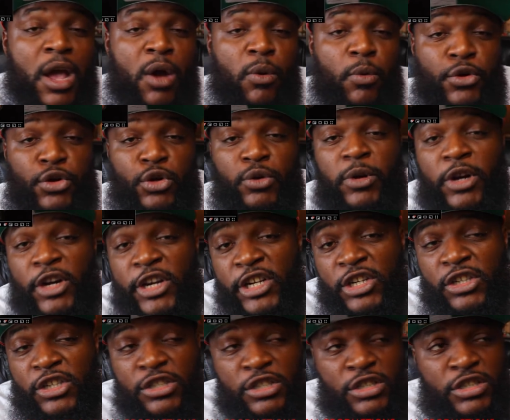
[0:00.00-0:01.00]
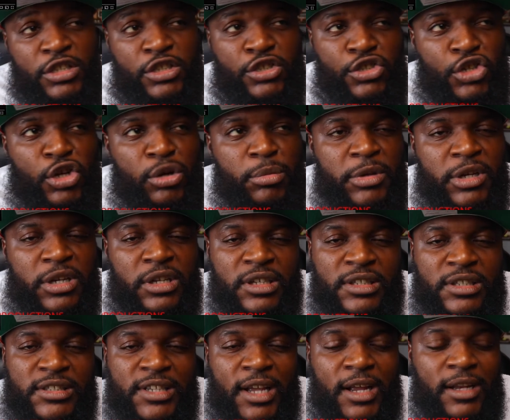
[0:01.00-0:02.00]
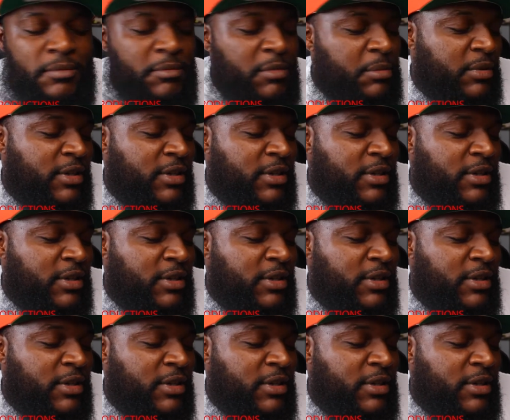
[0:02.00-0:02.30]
When you wear heels and shit, you gonna be a little taller than me,